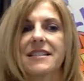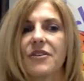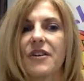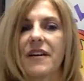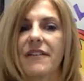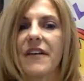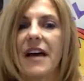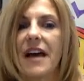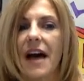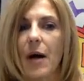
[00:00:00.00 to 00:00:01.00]
So you have
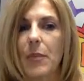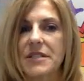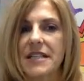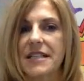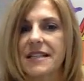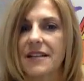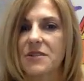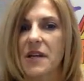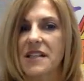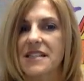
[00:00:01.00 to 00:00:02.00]
helper T
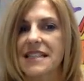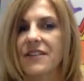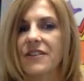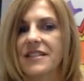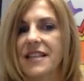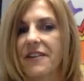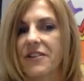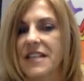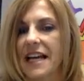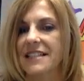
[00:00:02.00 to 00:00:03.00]
cells, which signal
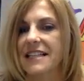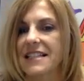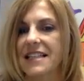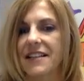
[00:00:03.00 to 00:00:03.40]
cytotoxic